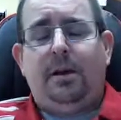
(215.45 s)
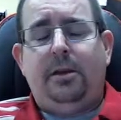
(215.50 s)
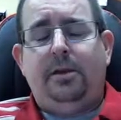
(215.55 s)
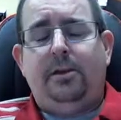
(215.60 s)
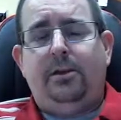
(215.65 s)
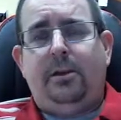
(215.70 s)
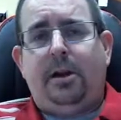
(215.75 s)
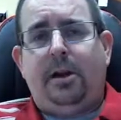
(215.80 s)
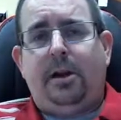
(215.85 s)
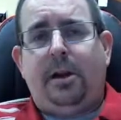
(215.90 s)

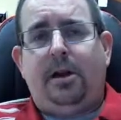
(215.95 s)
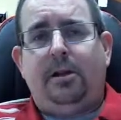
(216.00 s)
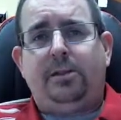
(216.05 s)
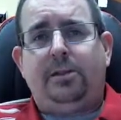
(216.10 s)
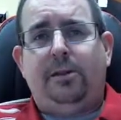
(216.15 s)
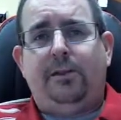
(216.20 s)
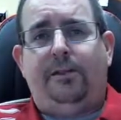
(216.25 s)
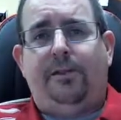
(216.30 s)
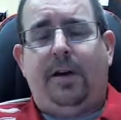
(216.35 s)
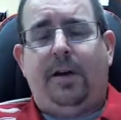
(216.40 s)
You can
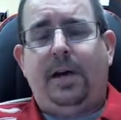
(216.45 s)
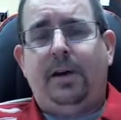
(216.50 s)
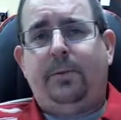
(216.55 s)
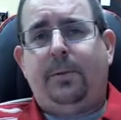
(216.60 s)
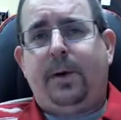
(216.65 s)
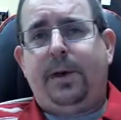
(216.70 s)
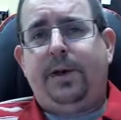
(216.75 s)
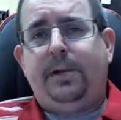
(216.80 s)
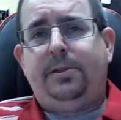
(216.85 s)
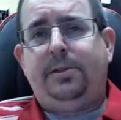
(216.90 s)
also find
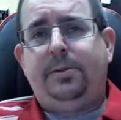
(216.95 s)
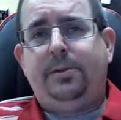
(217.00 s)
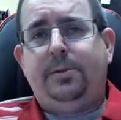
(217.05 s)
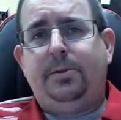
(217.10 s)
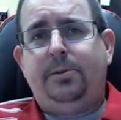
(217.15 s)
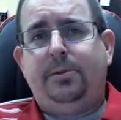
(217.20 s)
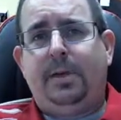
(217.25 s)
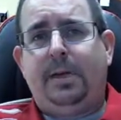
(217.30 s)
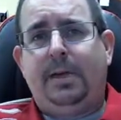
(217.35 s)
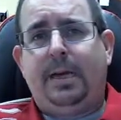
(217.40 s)
ways
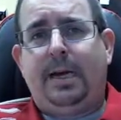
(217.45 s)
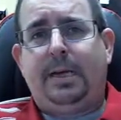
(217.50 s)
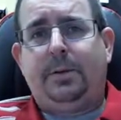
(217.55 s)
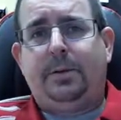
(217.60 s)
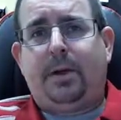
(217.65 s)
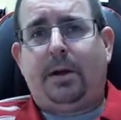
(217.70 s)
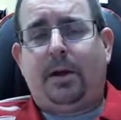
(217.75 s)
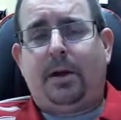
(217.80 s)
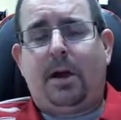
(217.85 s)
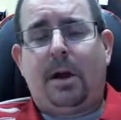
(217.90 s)
to connect
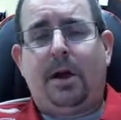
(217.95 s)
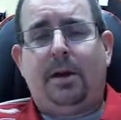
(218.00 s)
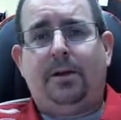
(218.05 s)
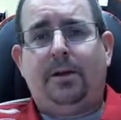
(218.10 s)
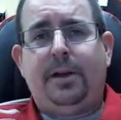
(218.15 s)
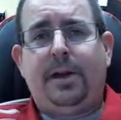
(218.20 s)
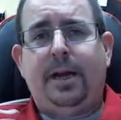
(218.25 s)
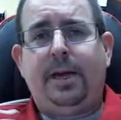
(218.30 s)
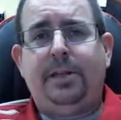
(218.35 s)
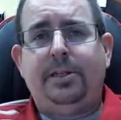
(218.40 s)
with our
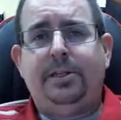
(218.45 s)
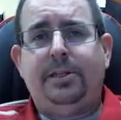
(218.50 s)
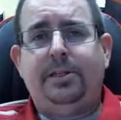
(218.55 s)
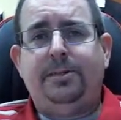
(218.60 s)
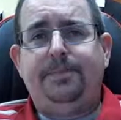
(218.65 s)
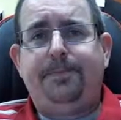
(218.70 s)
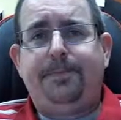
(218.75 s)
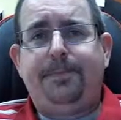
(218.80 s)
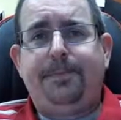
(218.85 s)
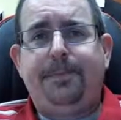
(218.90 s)
congregation.